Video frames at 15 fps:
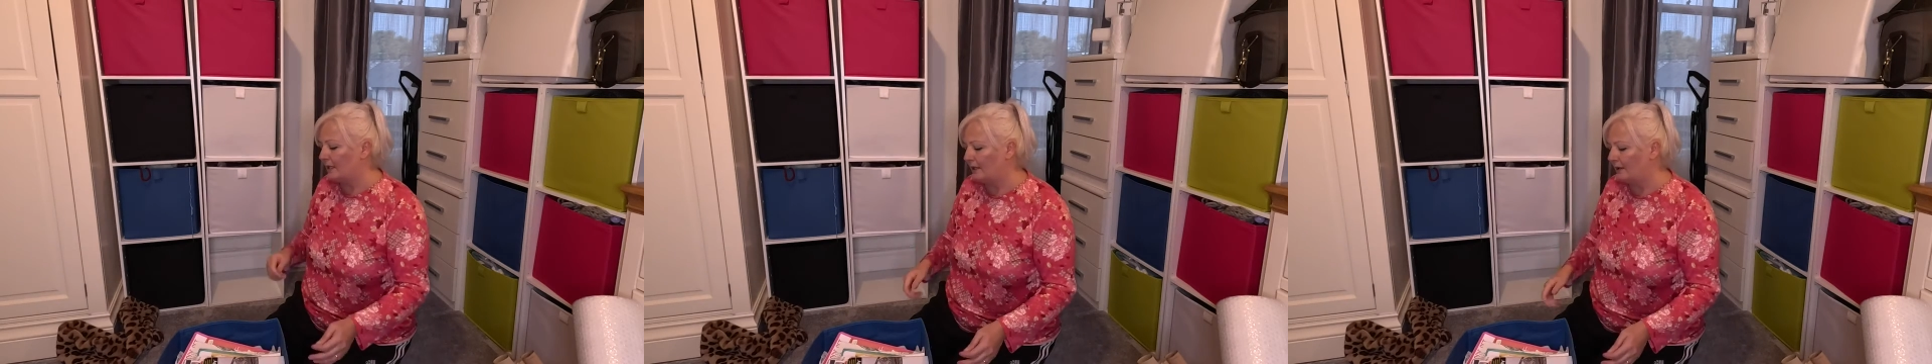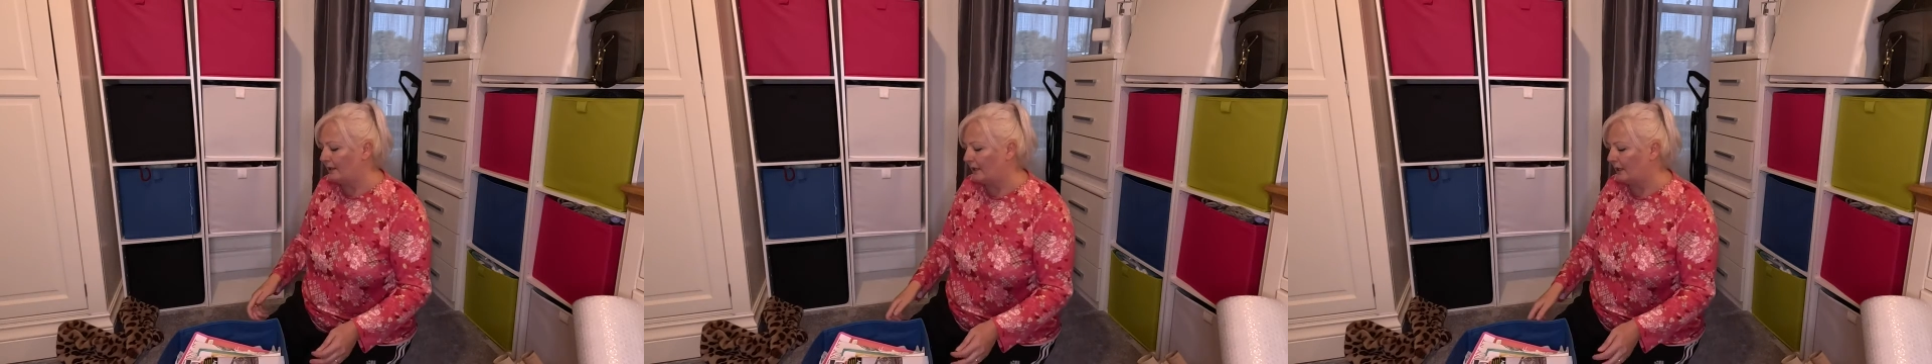
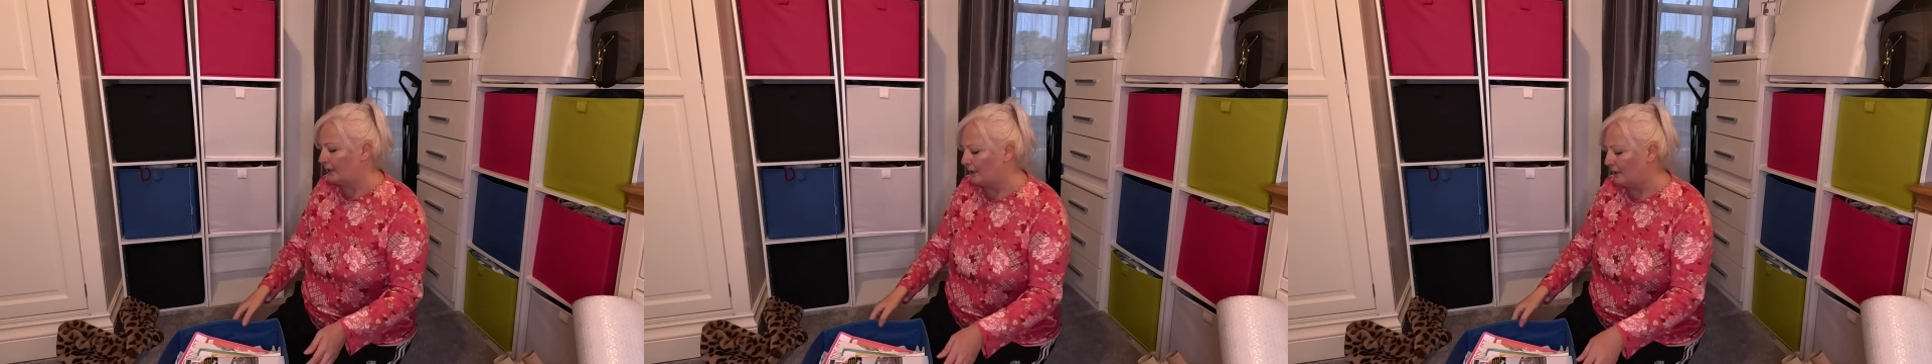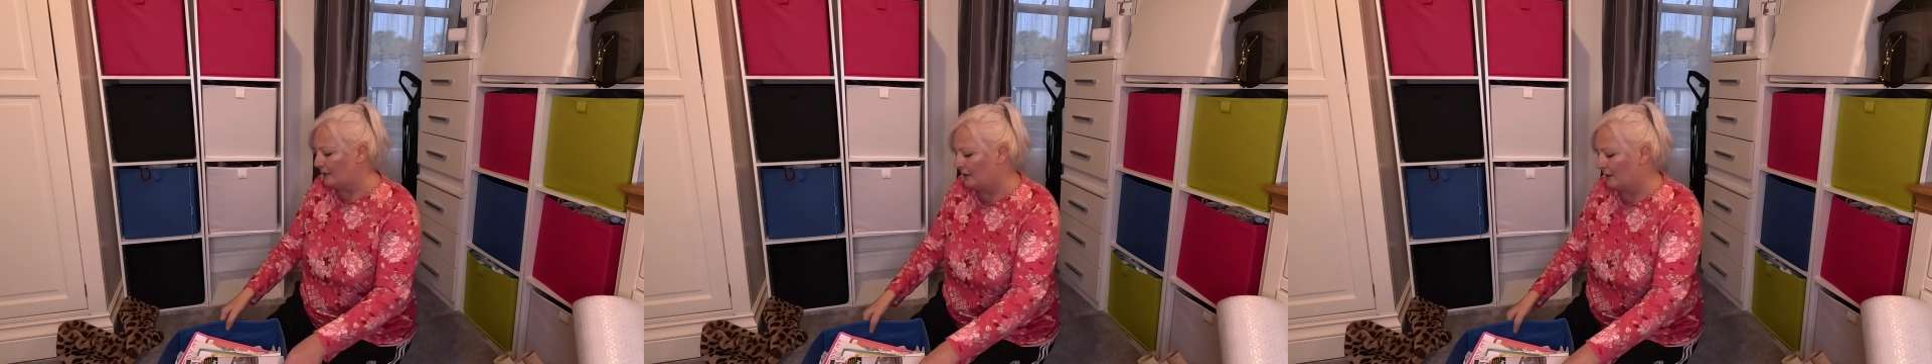anything.
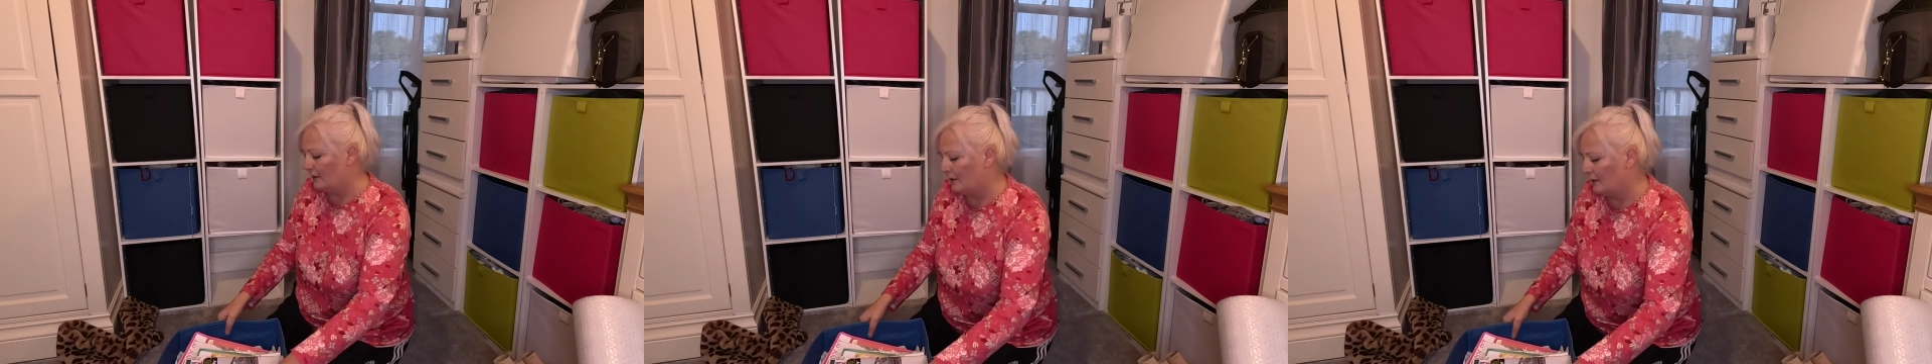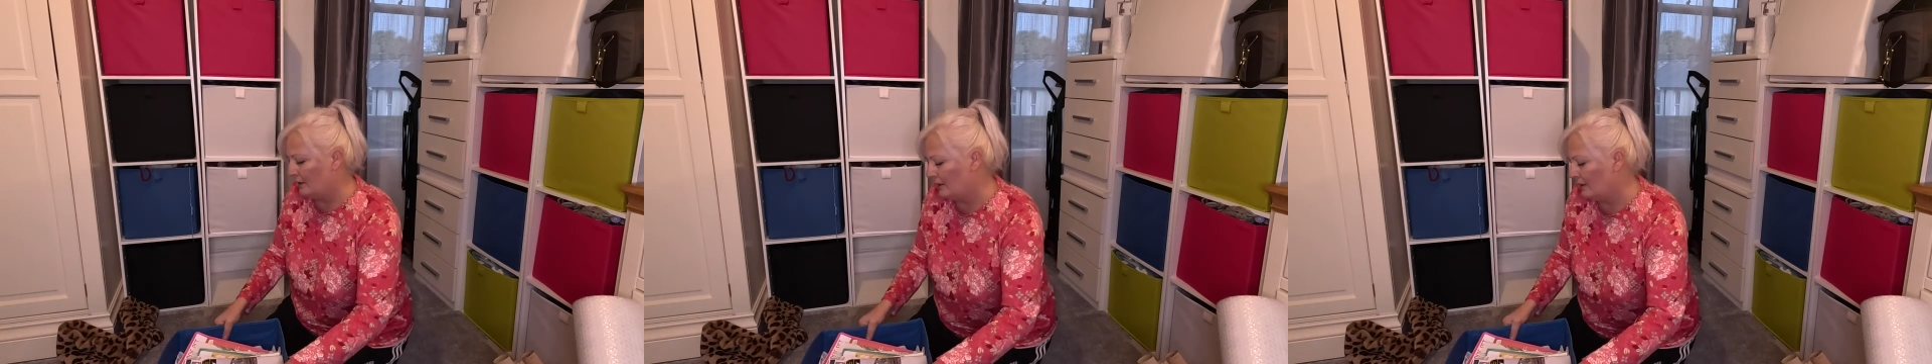
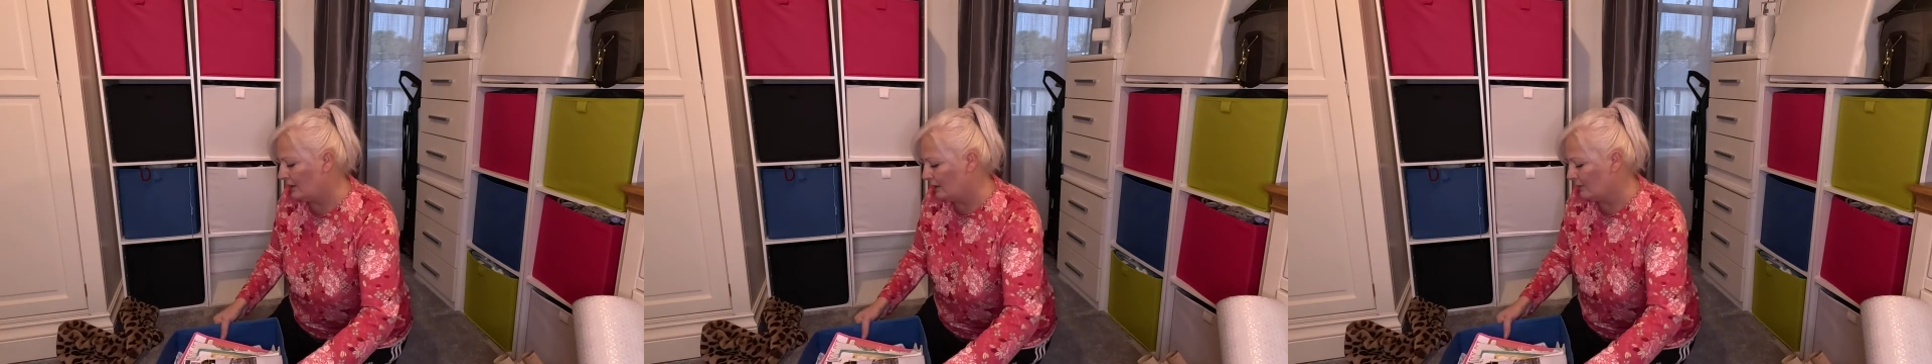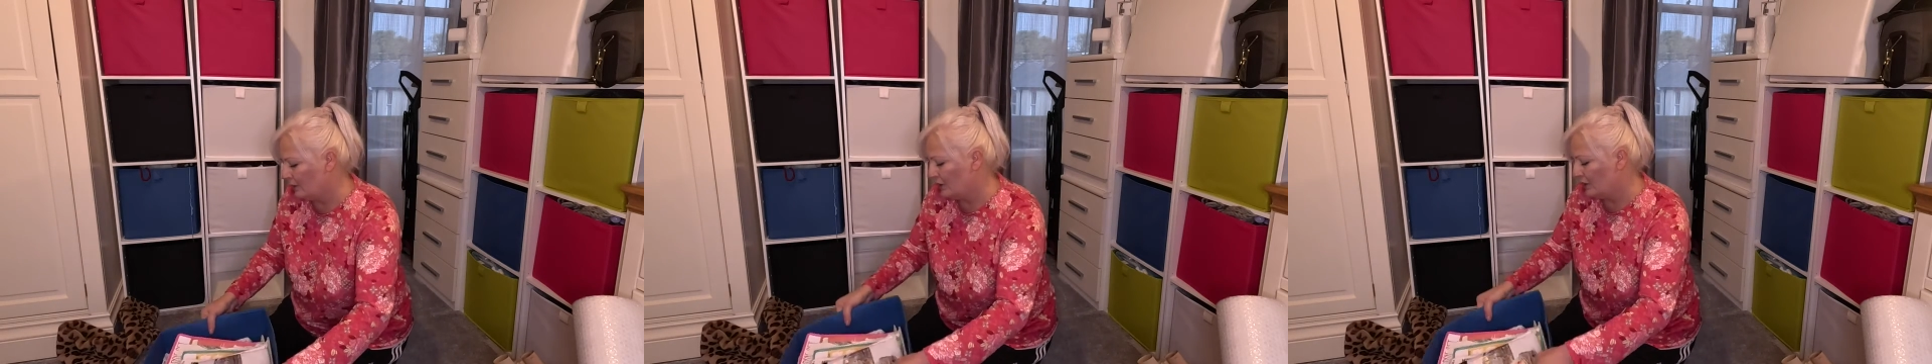
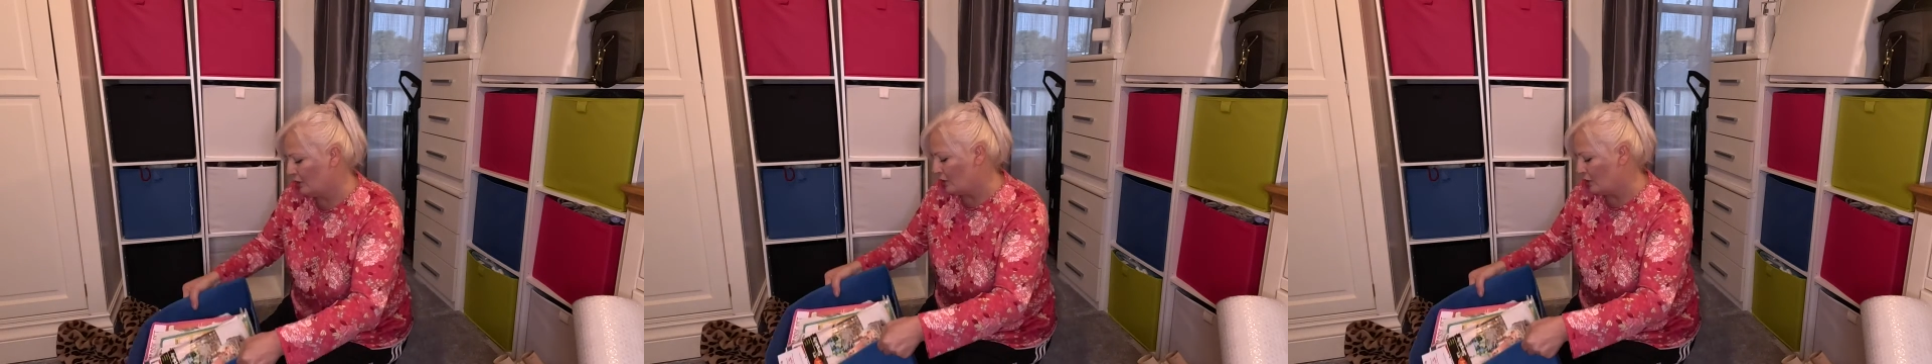And she's